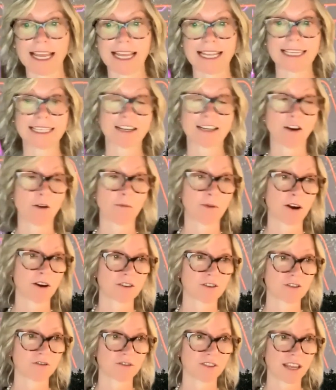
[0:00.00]
is not
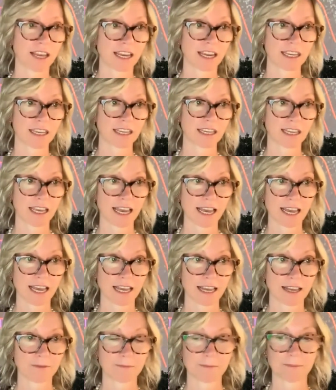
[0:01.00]
part of the
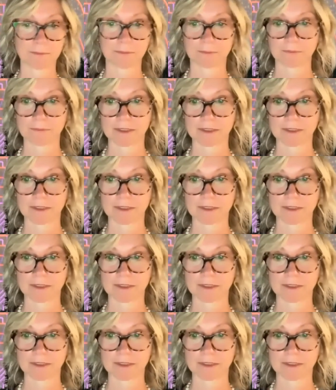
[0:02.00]
um,